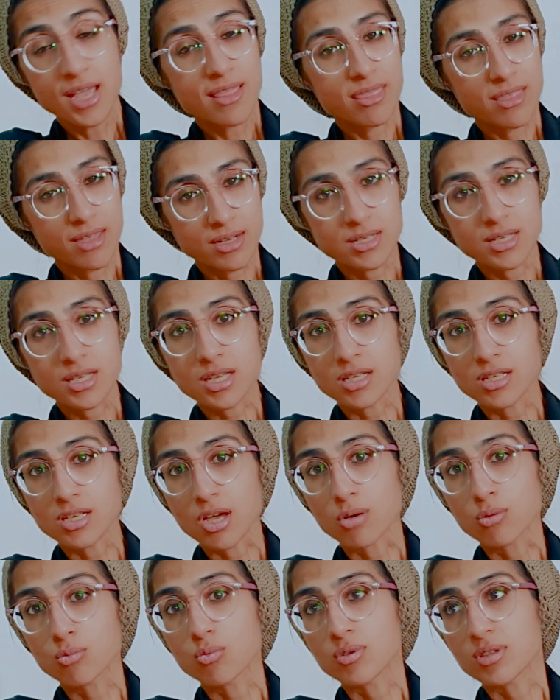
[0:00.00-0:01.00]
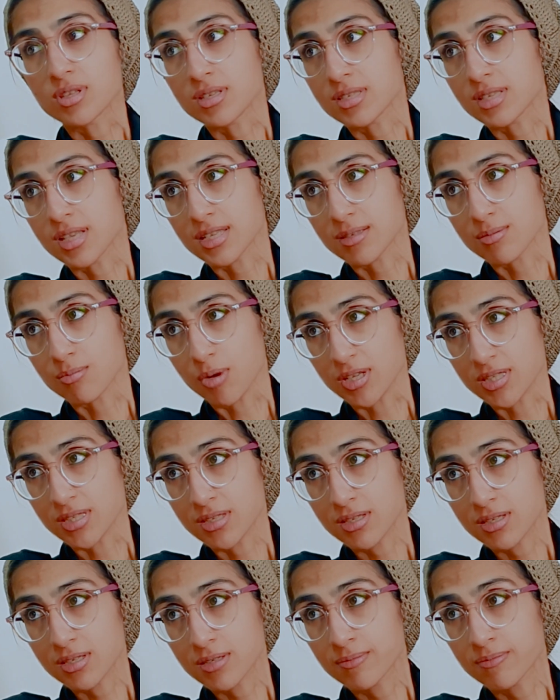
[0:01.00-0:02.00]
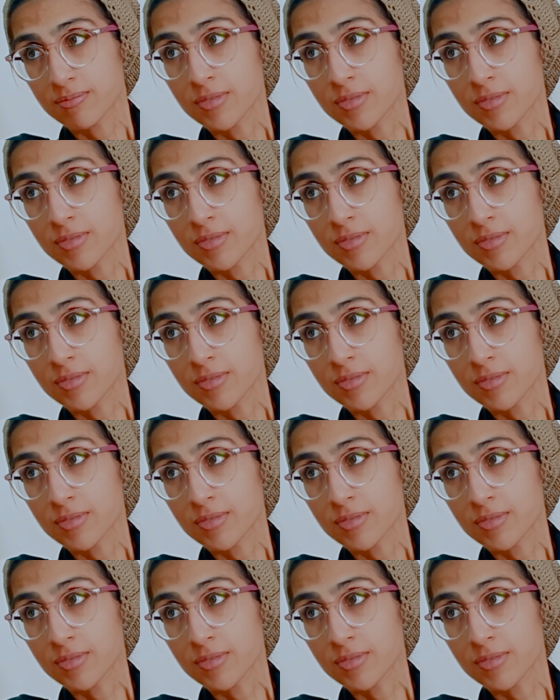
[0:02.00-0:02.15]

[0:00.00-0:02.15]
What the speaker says: they are taken down within 6 months.